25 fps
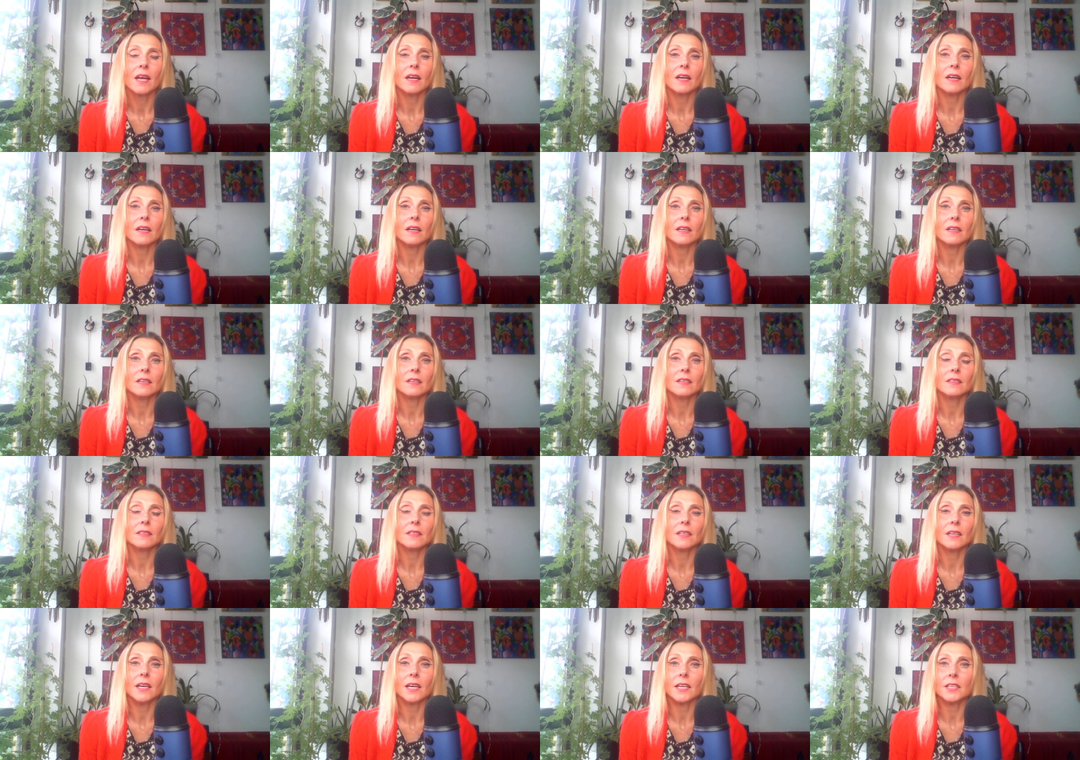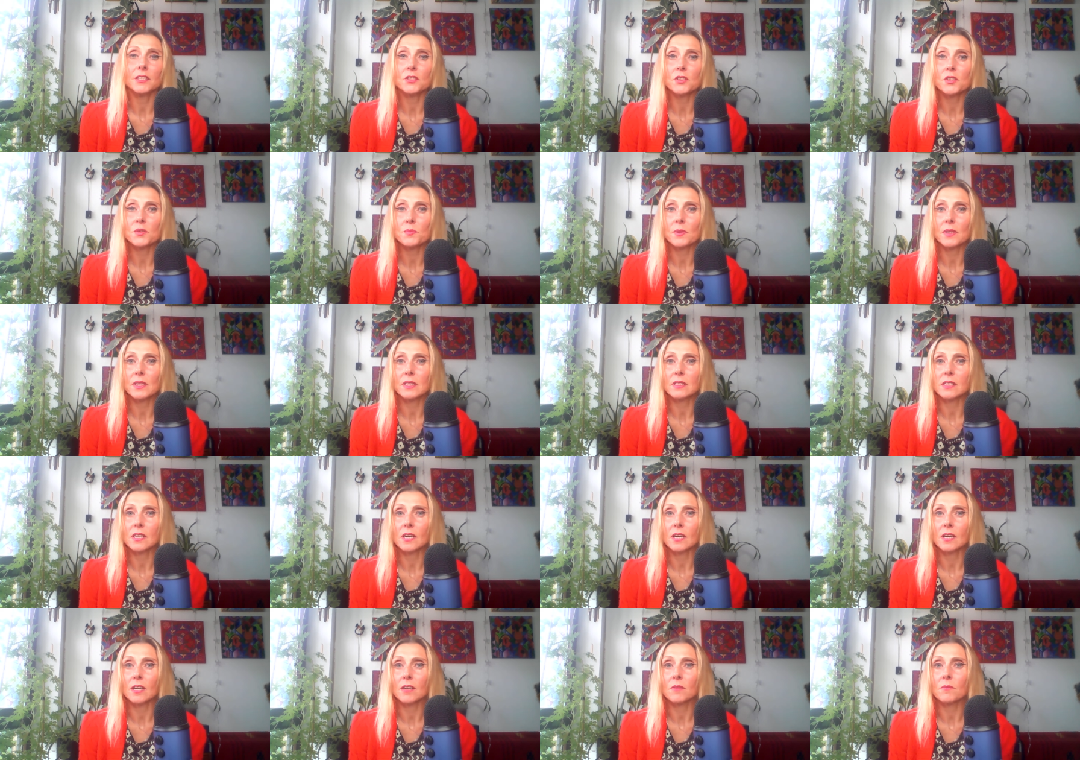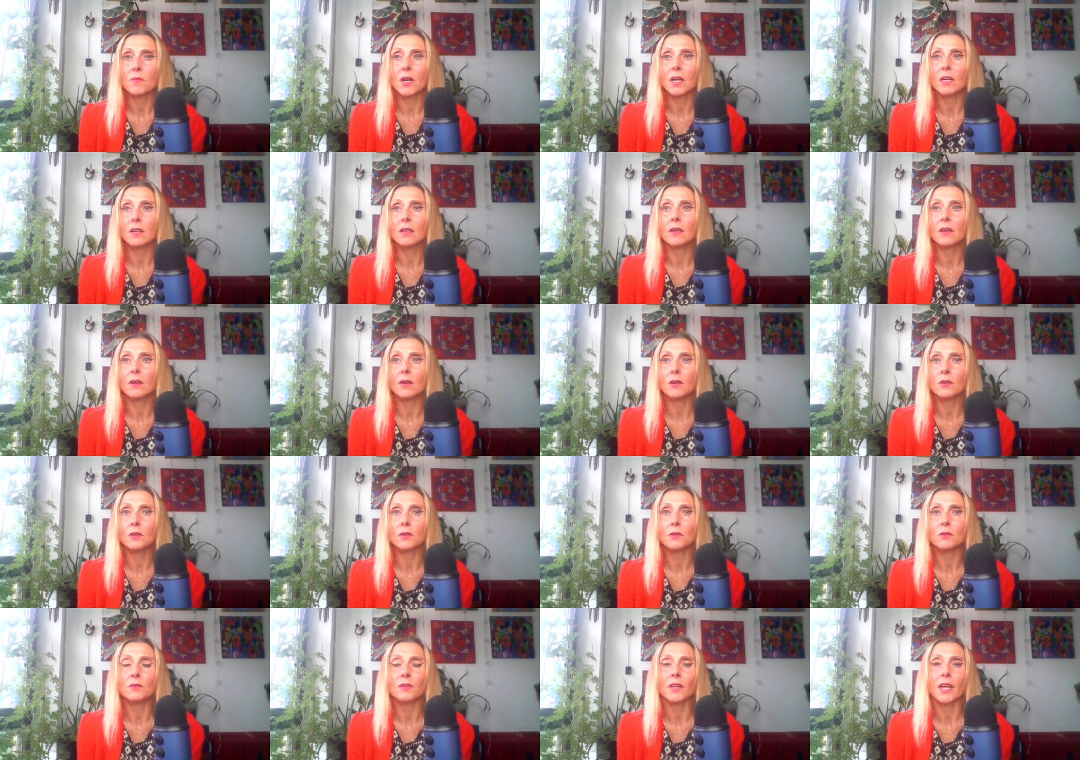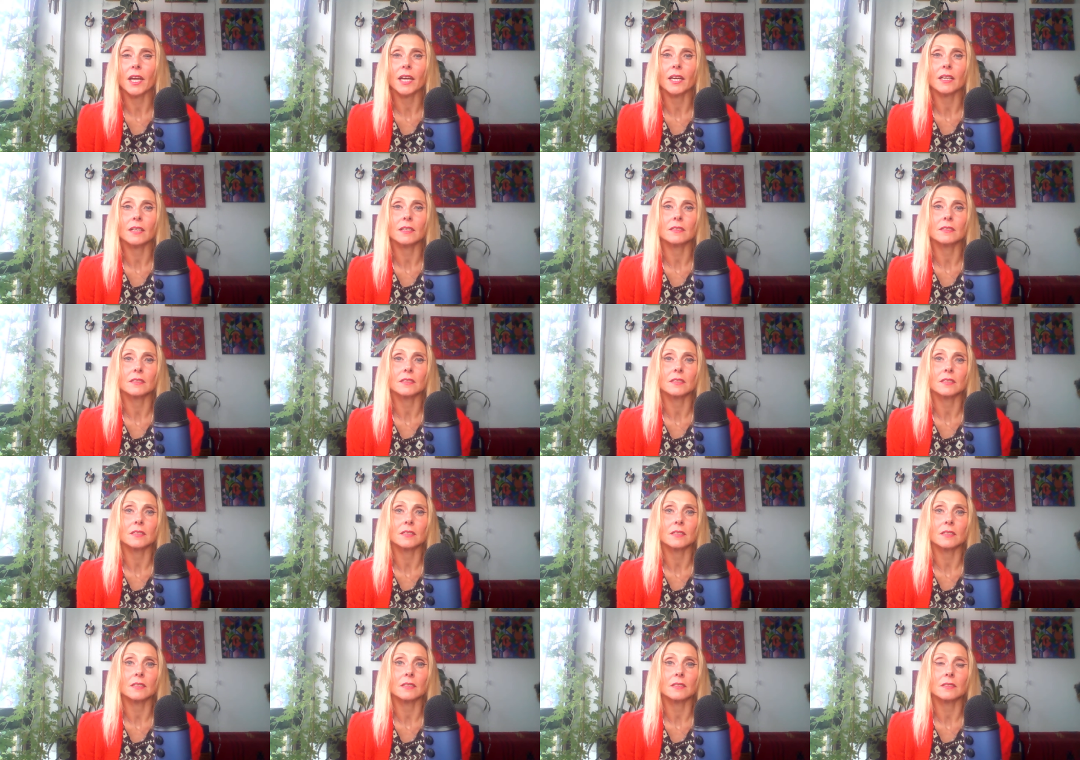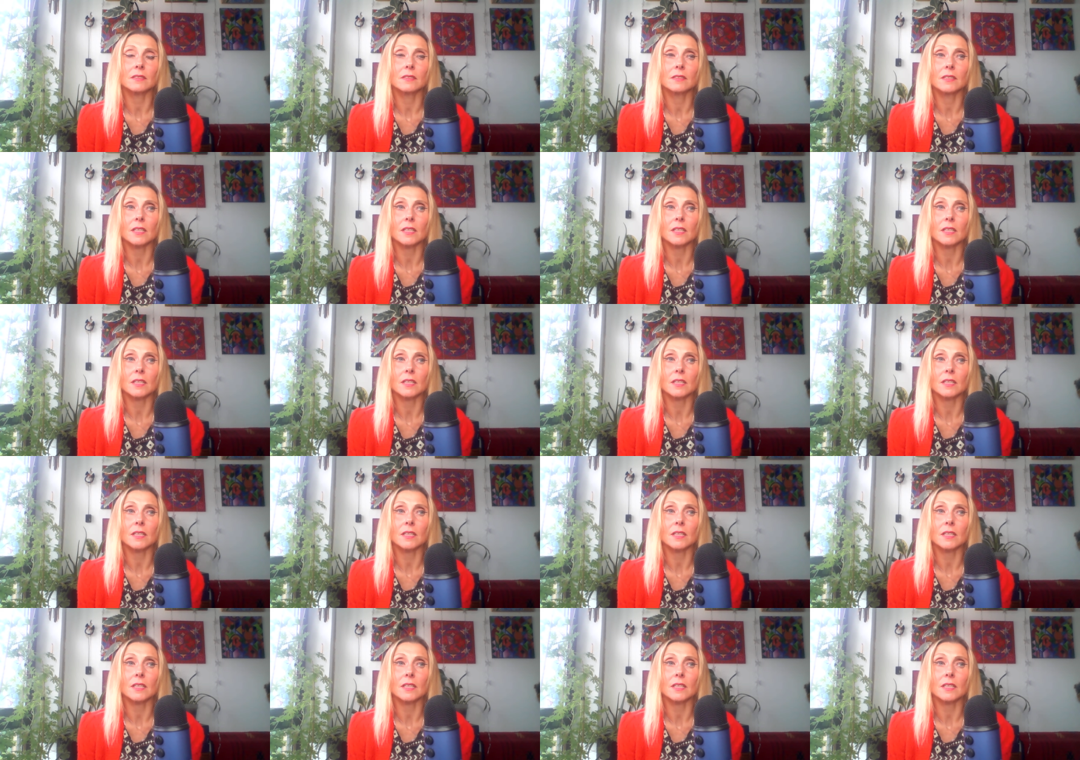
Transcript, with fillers: uh, like to spend time alone and uh,